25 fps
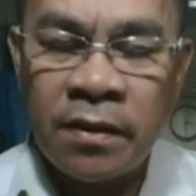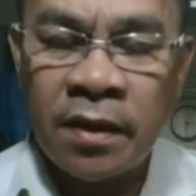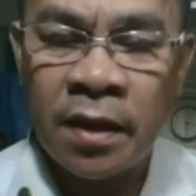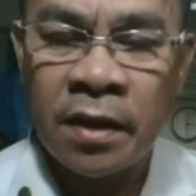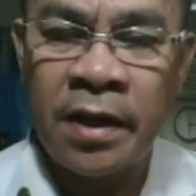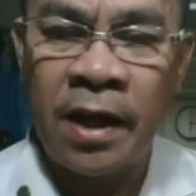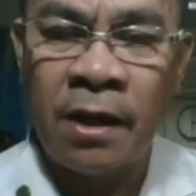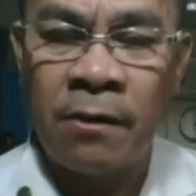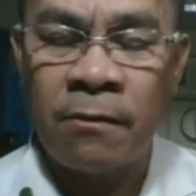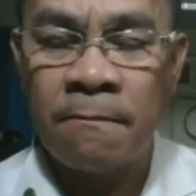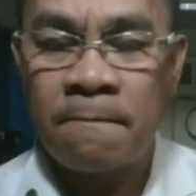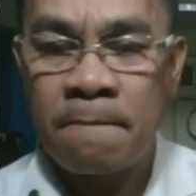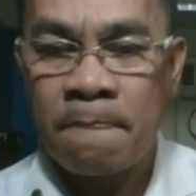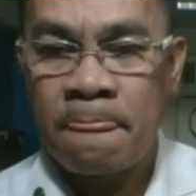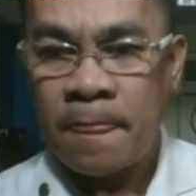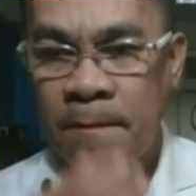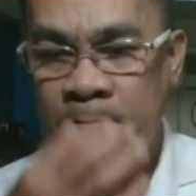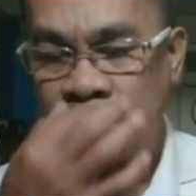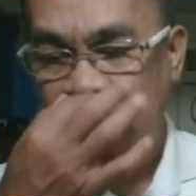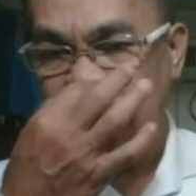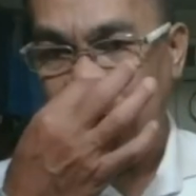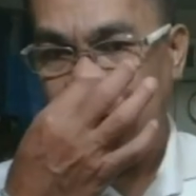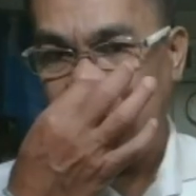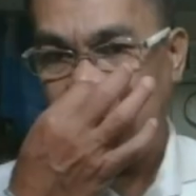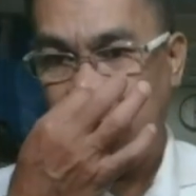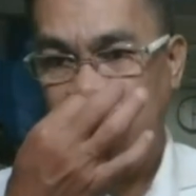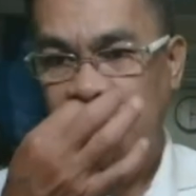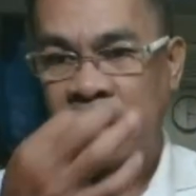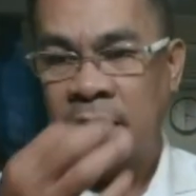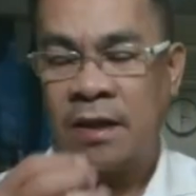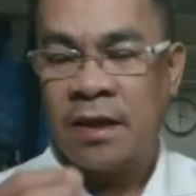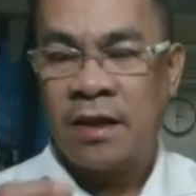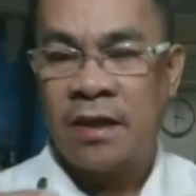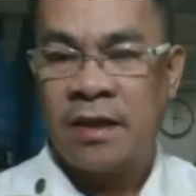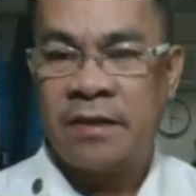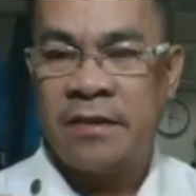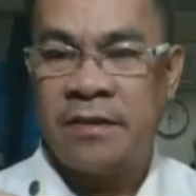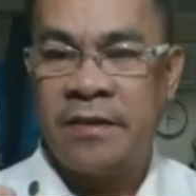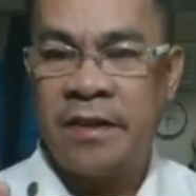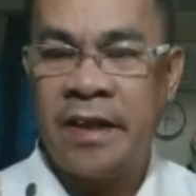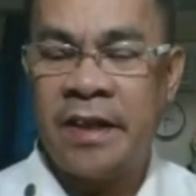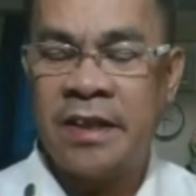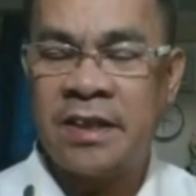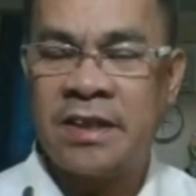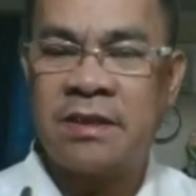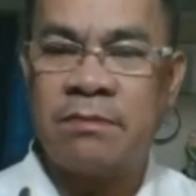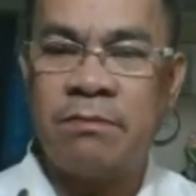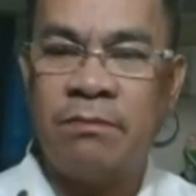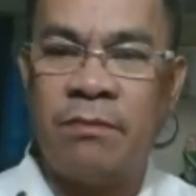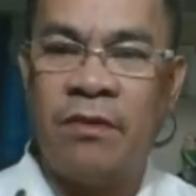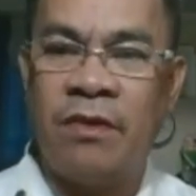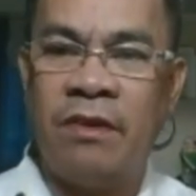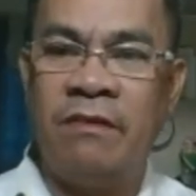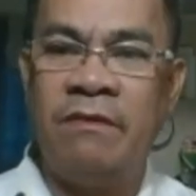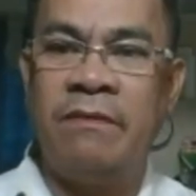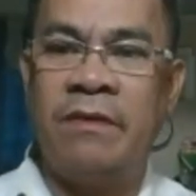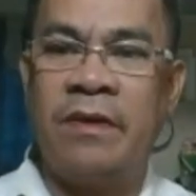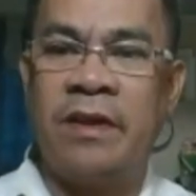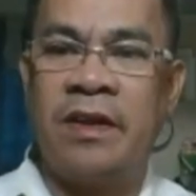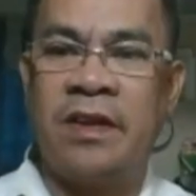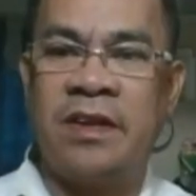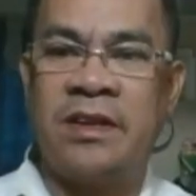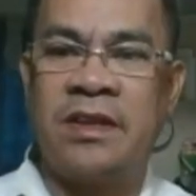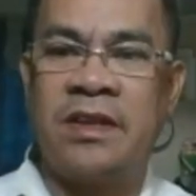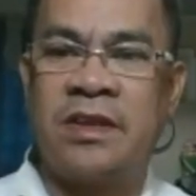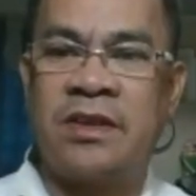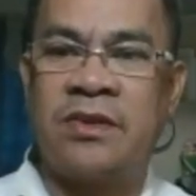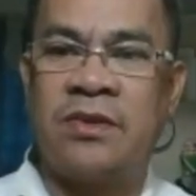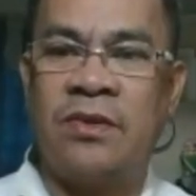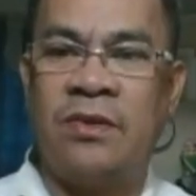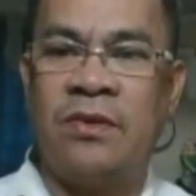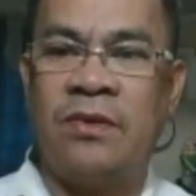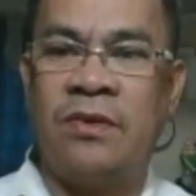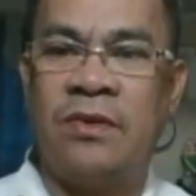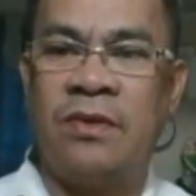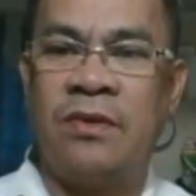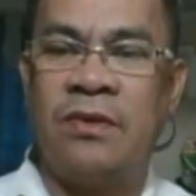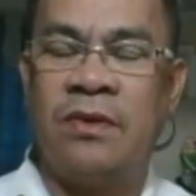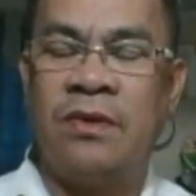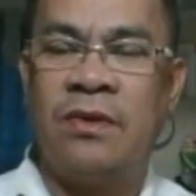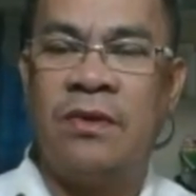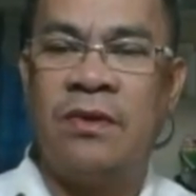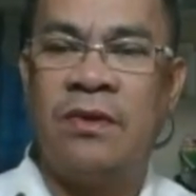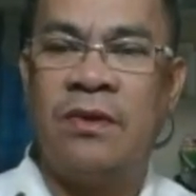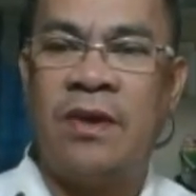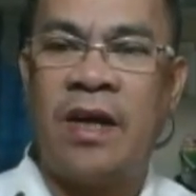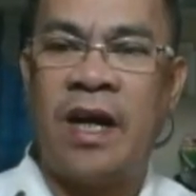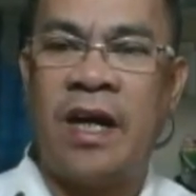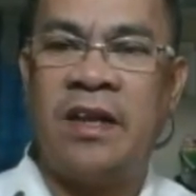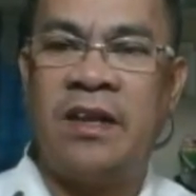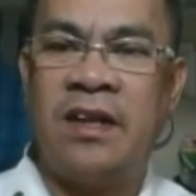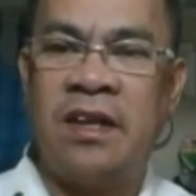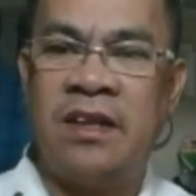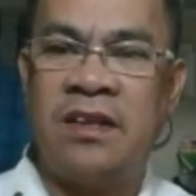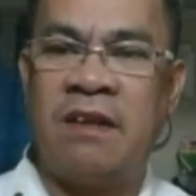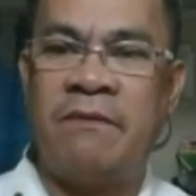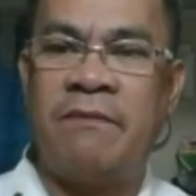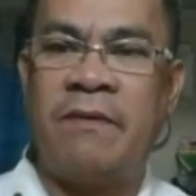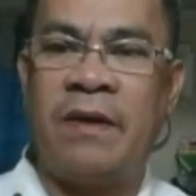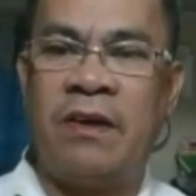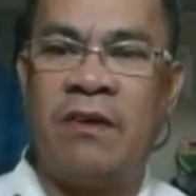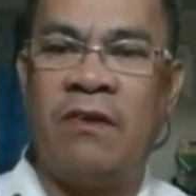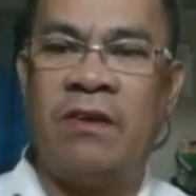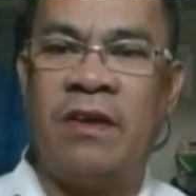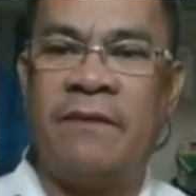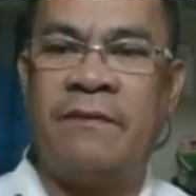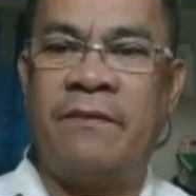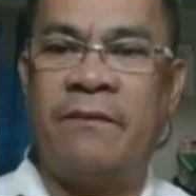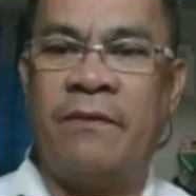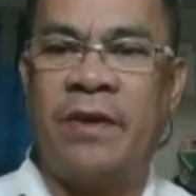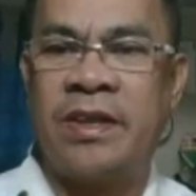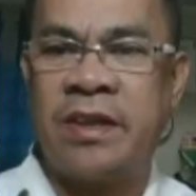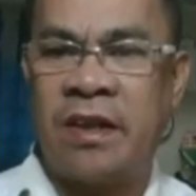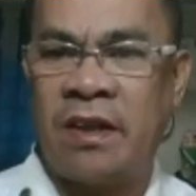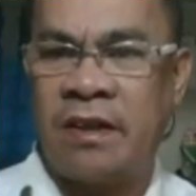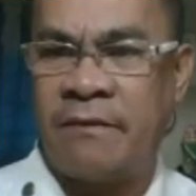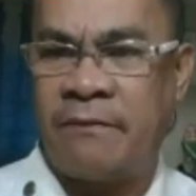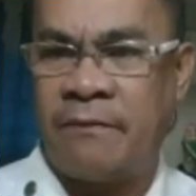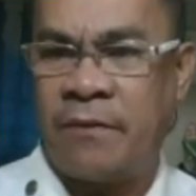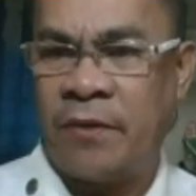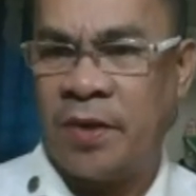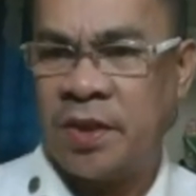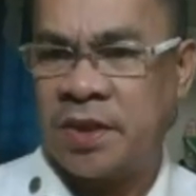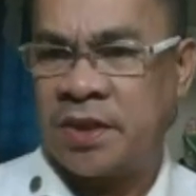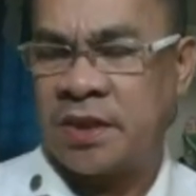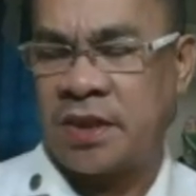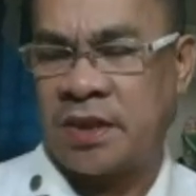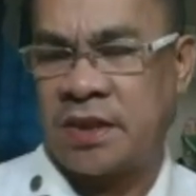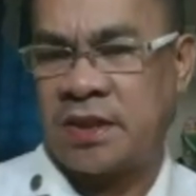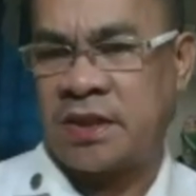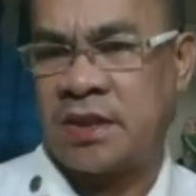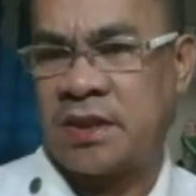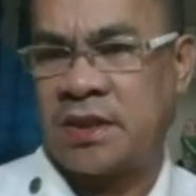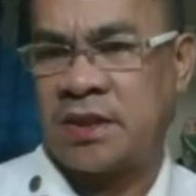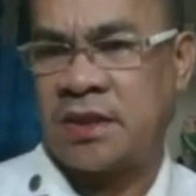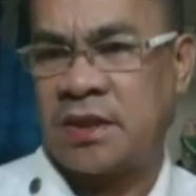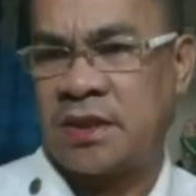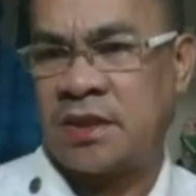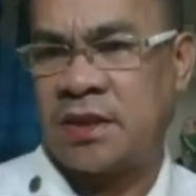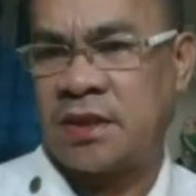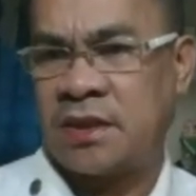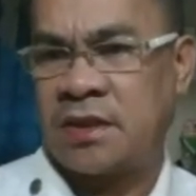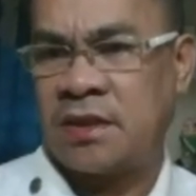Now, next move is to identify all the what are the forces